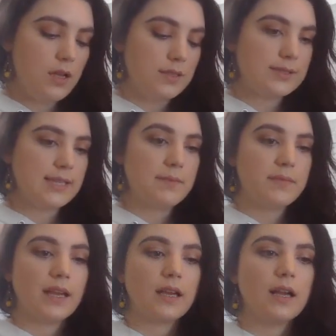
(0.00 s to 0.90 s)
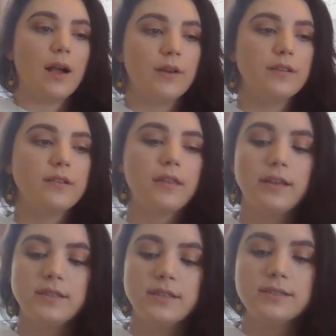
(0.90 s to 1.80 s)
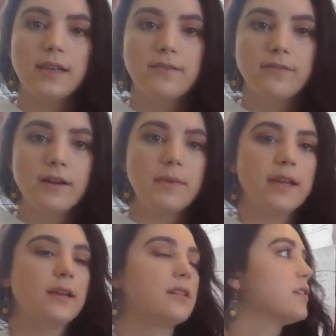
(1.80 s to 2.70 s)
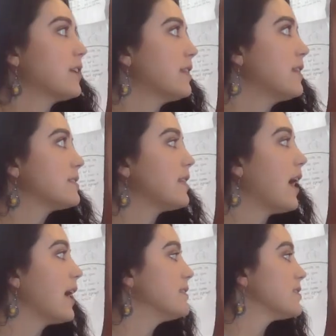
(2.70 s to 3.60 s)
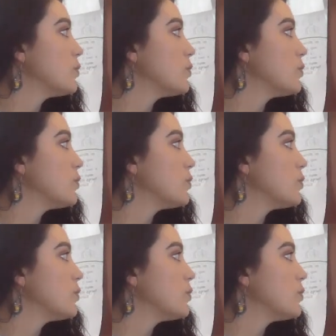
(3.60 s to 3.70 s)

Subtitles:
Same thing. I want you to think to yourself for a minute. Look at these lines.